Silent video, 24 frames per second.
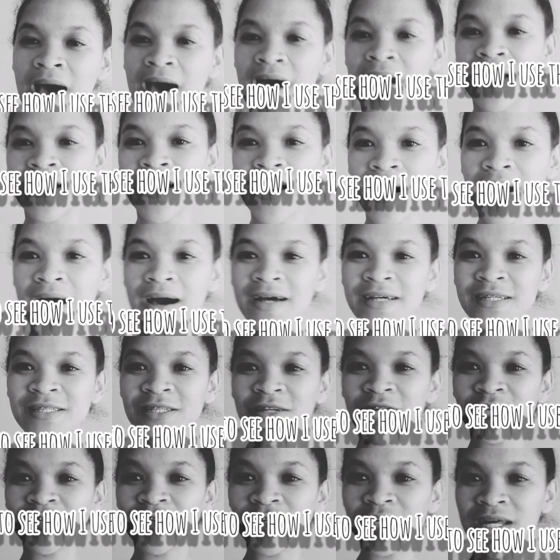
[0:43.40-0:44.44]
Hi guys,
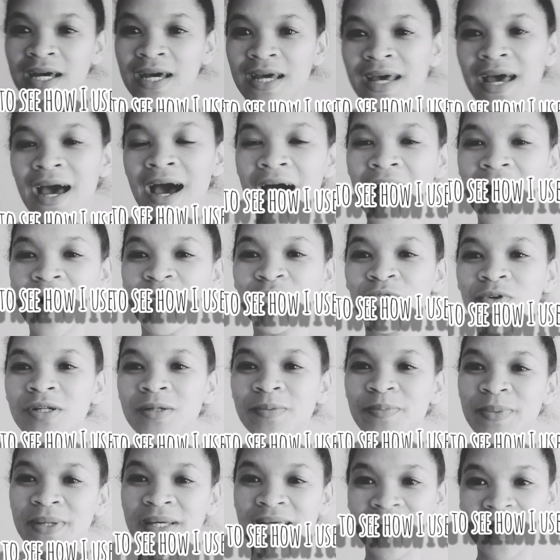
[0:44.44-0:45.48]
so today I
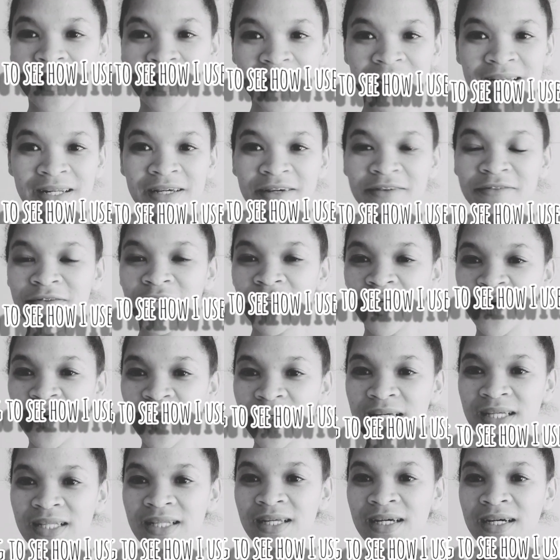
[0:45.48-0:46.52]
will be
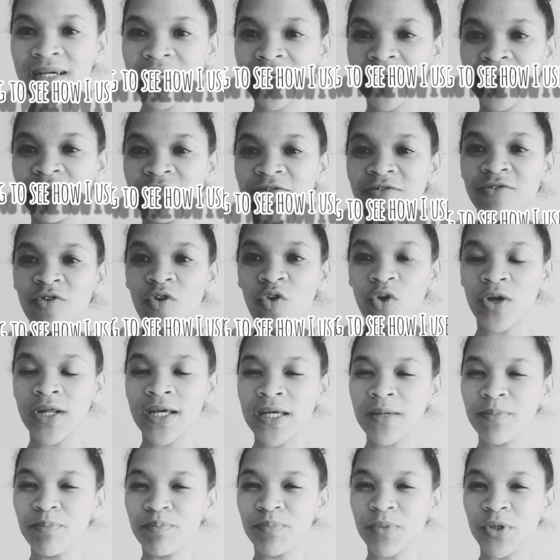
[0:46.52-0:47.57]
reviewing the
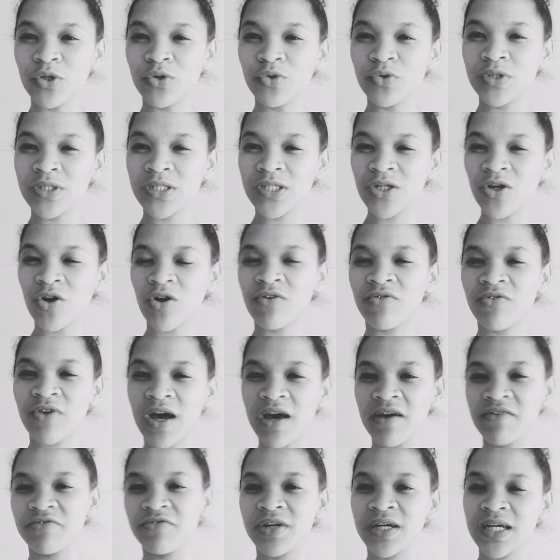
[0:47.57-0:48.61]
Iwori Beauty of
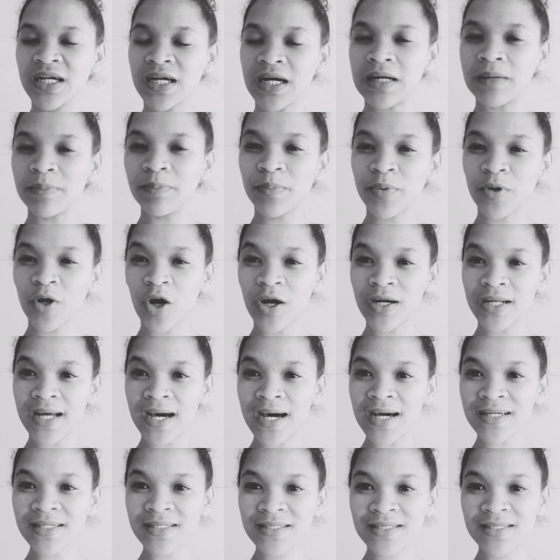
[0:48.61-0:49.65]
Africa
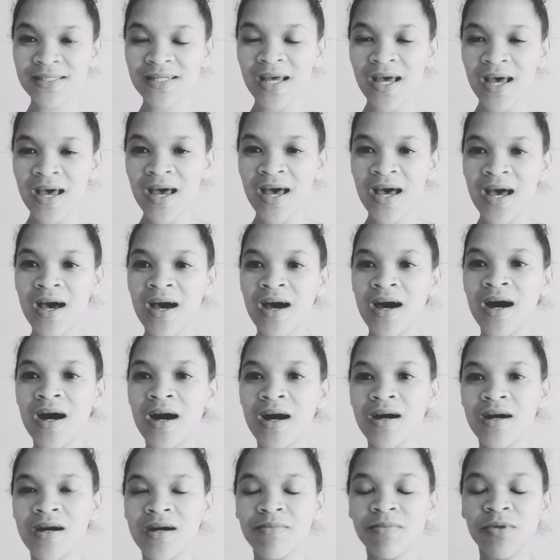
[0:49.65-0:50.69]
products.
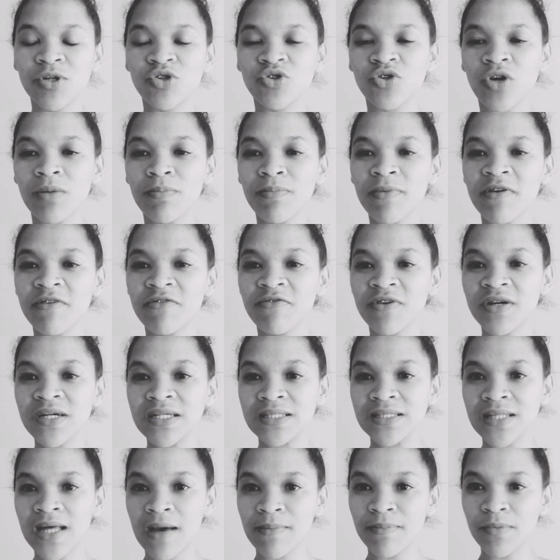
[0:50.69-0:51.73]
It's not my
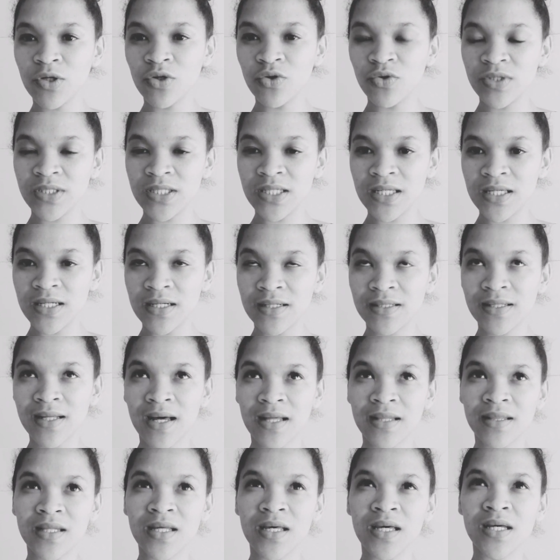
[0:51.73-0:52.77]
first time using it.
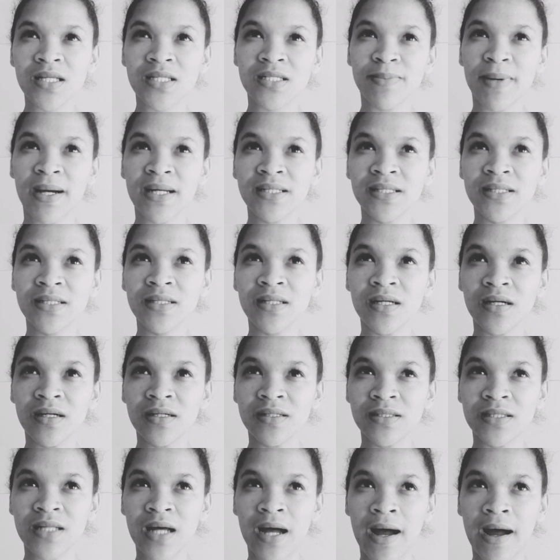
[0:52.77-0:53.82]
I think it's my
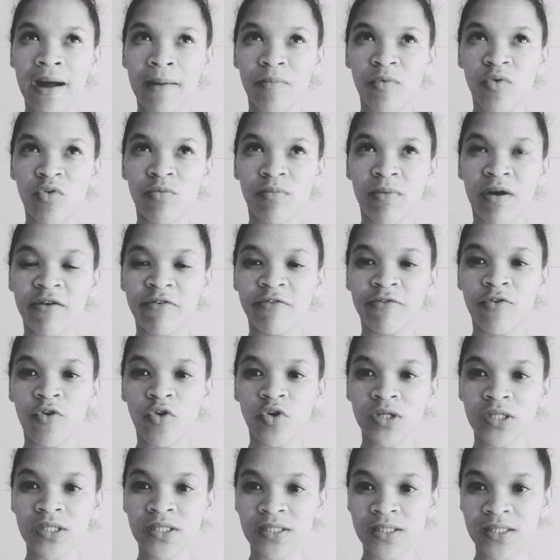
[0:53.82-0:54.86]
third time or my
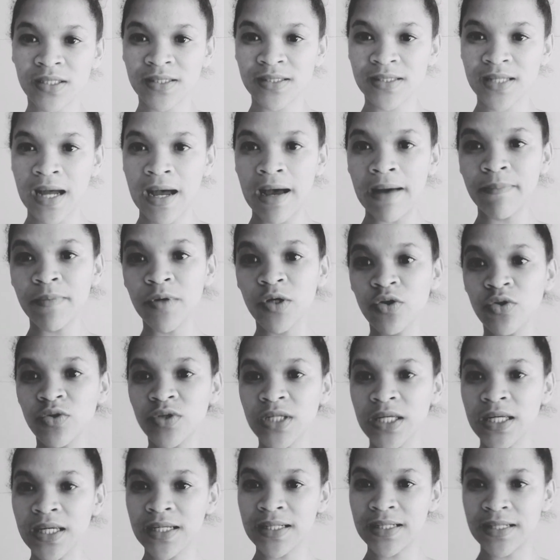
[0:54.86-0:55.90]
fourth time
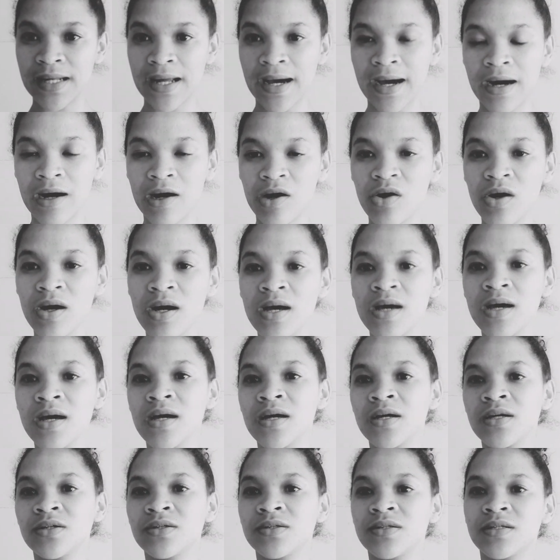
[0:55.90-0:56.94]
using it now.
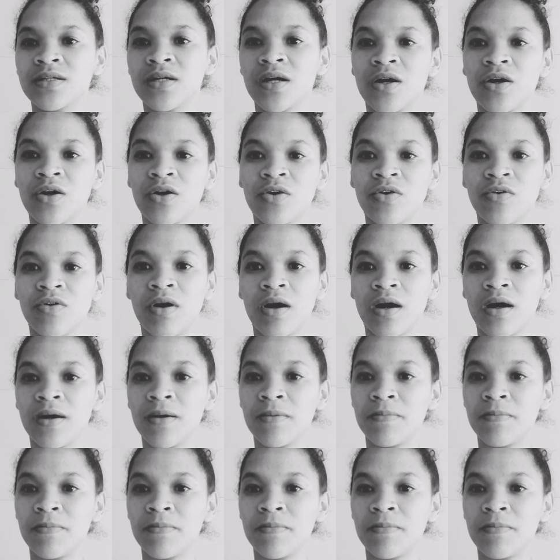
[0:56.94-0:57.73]
So